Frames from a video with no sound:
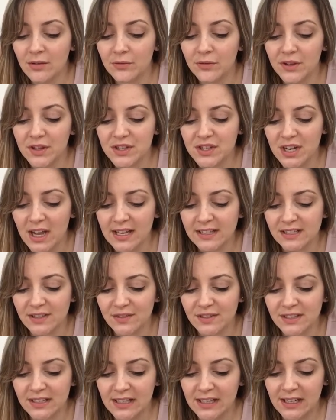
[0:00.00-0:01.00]
for the chance
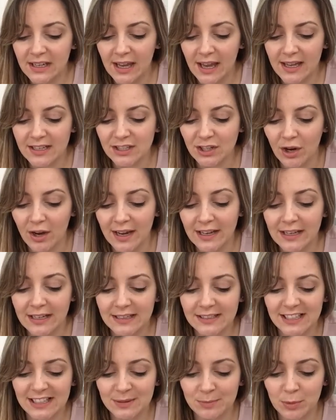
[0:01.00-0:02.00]
of seeing it, it's quite an
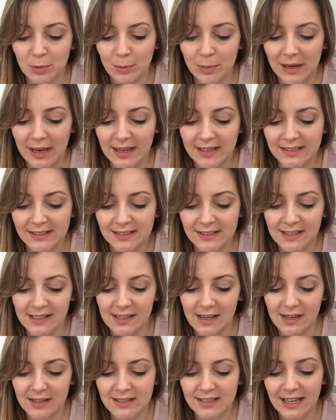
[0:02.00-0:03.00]
accessible place,
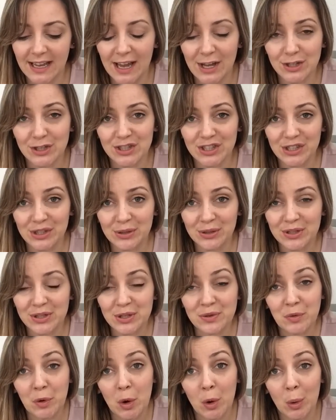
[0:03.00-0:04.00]
you know, to get to, and
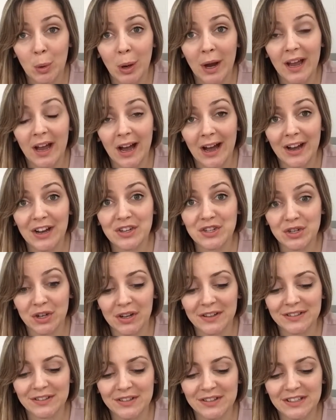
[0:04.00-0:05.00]
you've got quite a high
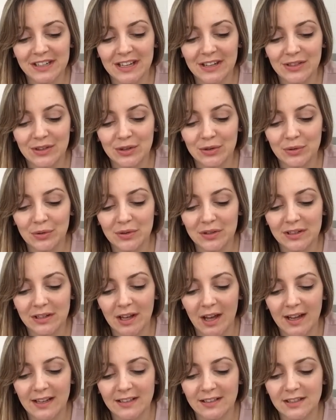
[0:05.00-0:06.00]
chance of seeing the Northern
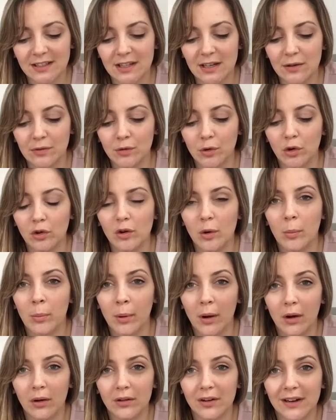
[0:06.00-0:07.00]
Lights, the aurora
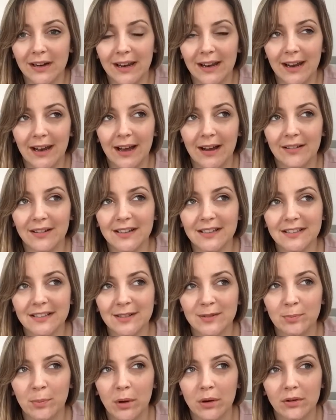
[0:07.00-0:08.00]

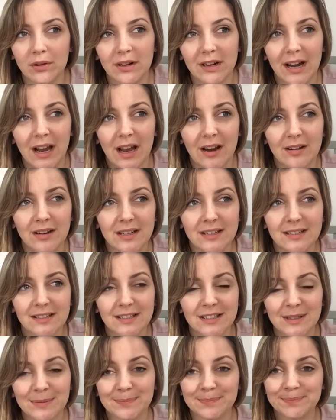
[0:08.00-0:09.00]
borealis,
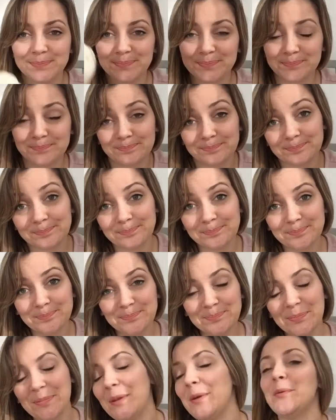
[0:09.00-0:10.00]
borealis.
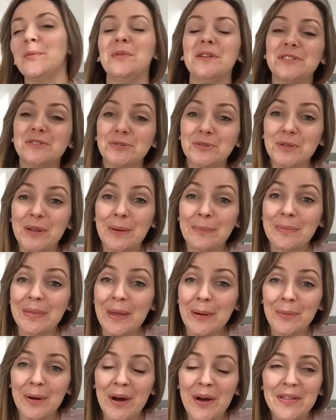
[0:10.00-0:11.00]
We saw them.
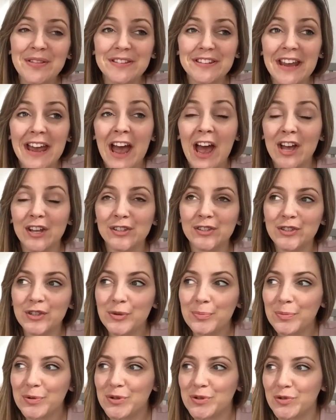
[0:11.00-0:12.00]
They weren't
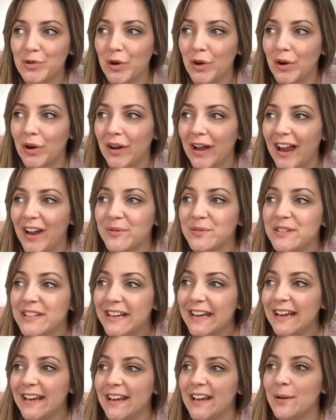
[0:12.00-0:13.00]
super strong. I was
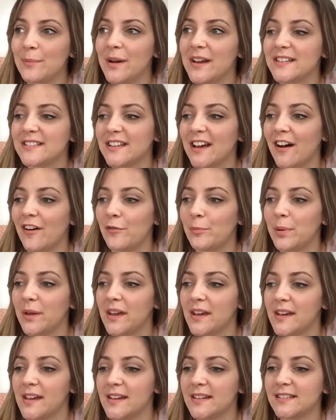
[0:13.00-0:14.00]
kicking myself
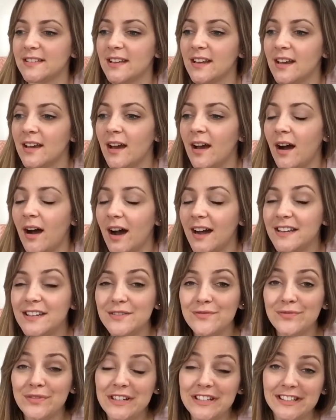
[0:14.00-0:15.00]
because I
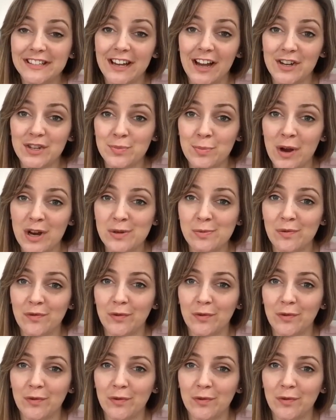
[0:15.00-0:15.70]
didn't research much